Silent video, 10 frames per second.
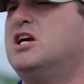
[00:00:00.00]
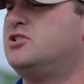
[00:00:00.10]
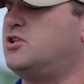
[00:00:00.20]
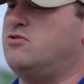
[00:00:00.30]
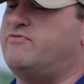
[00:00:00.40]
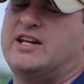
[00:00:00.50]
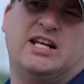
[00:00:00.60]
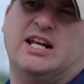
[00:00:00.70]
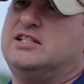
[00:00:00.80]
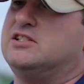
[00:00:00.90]
so
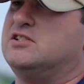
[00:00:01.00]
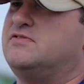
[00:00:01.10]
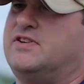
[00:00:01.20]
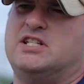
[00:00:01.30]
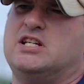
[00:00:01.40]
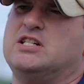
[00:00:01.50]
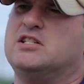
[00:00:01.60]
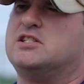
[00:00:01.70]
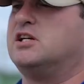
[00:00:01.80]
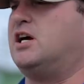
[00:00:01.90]
regulators,
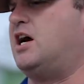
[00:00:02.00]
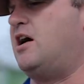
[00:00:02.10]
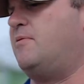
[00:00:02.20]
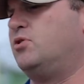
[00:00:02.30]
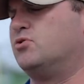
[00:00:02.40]
fittings. Um,